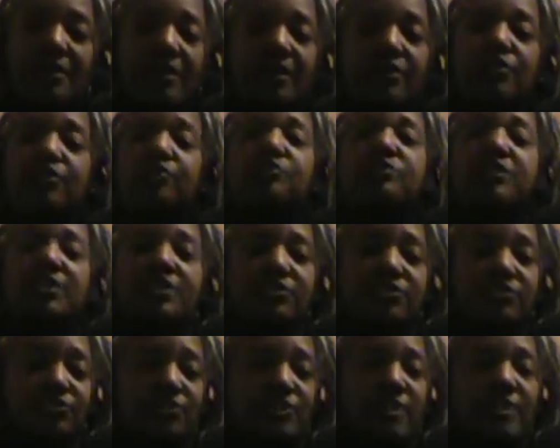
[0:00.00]

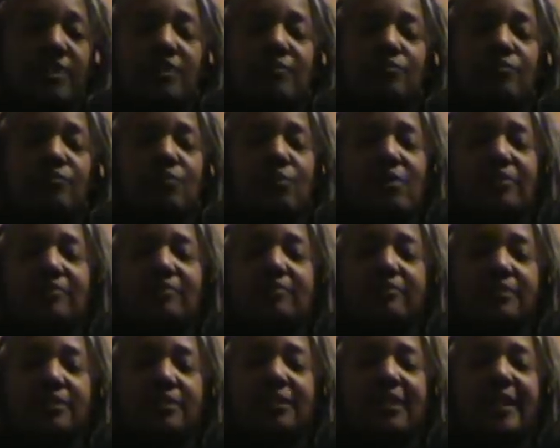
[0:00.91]
enthusiast. Well,
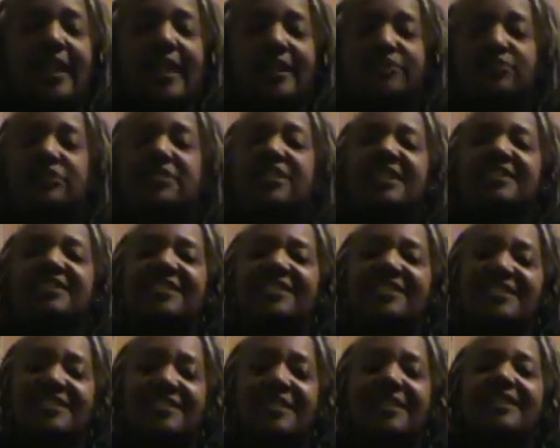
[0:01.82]
he actually
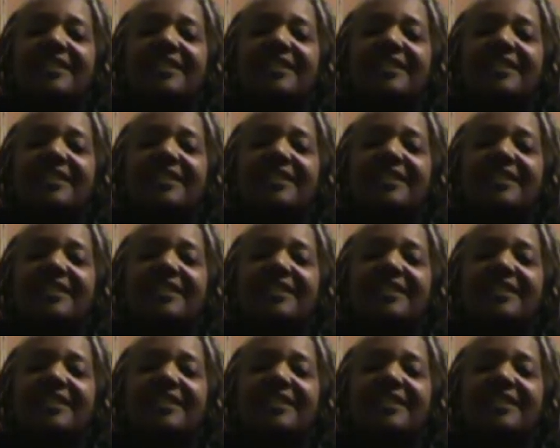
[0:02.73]
does